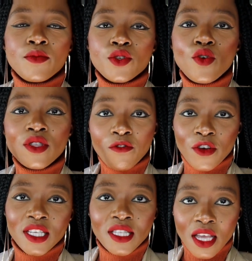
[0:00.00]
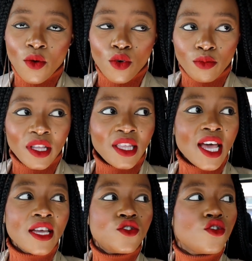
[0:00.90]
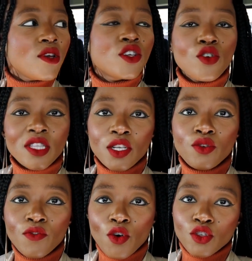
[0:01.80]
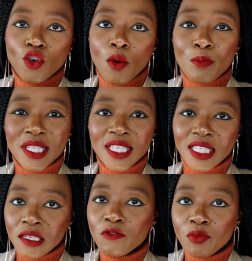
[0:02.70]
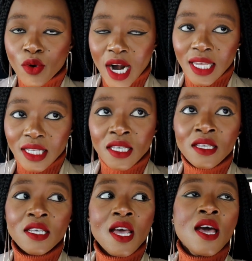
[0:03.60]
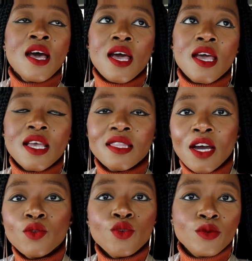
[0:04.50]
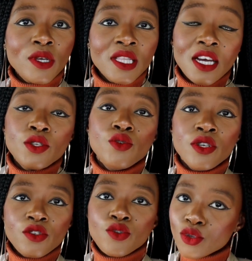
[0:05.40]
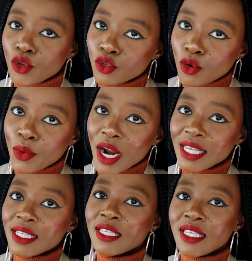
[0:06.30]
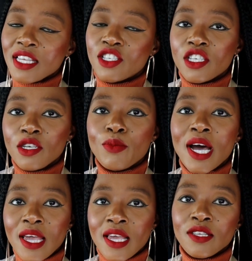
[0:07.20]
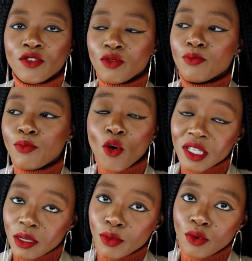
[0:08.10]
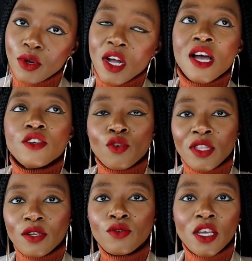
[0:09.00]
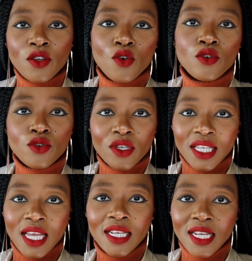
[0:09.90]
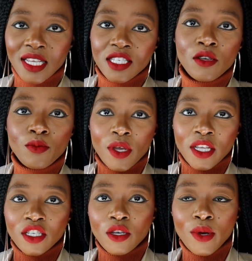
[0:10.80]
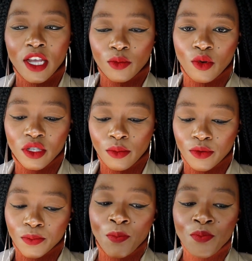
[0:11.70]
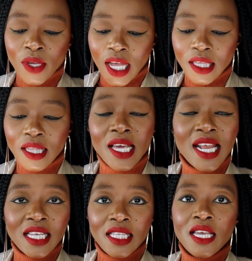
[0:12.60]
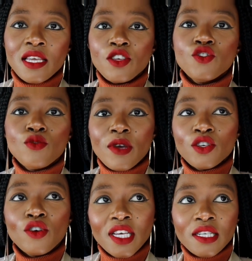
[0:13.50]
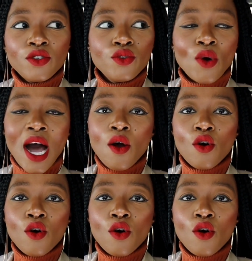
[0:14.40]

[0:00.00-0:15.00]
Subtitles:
So the first thing would be that, to make sure that you've got competitive prices. That would mean that you need to source your prices as cheaper as possible so that you can also sell it as cheaper as possible. And then the next thing is to make sure that you are